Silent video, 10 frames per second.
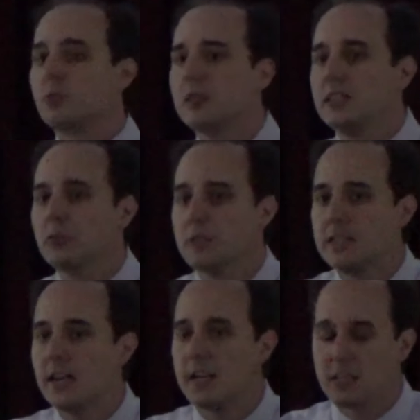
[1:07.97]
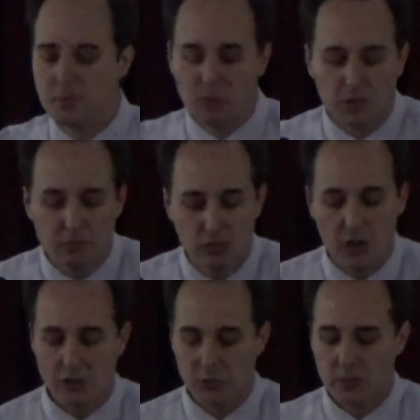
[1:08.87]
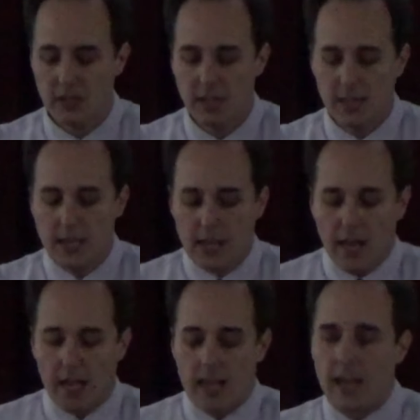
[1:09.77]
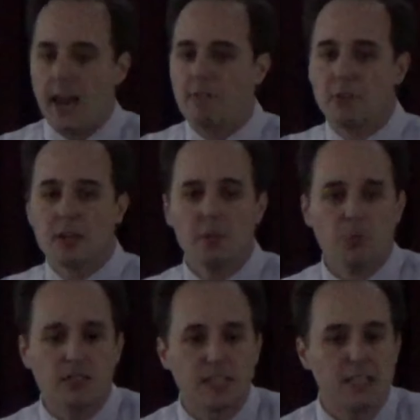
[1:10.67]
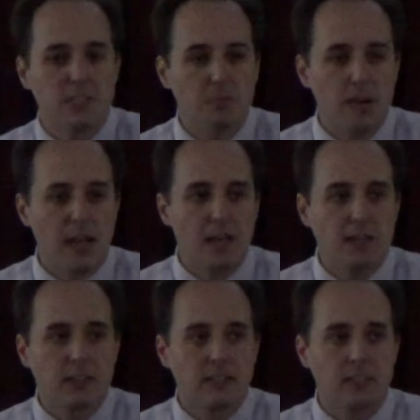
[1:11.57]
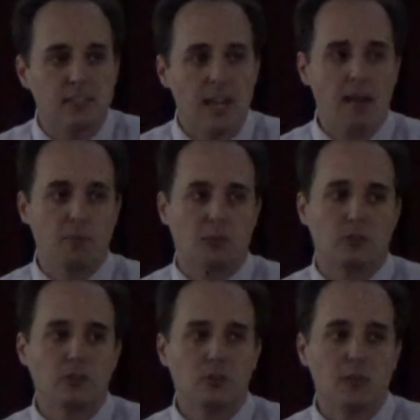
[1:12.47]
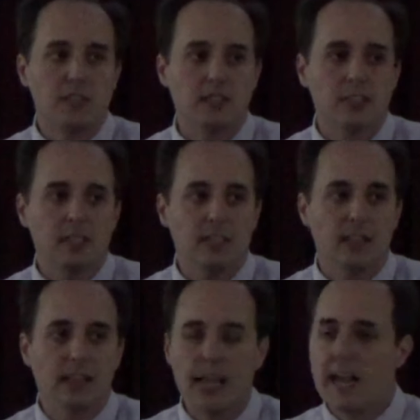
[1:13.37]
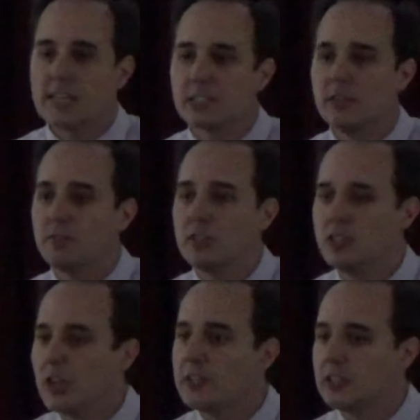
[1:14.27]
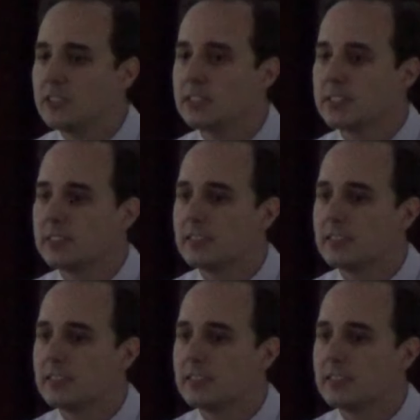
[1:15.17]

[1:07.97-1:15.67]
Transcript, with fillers: We read that in the book of Joshua. And after him, we see this man, Samuel, who was the last of the judges.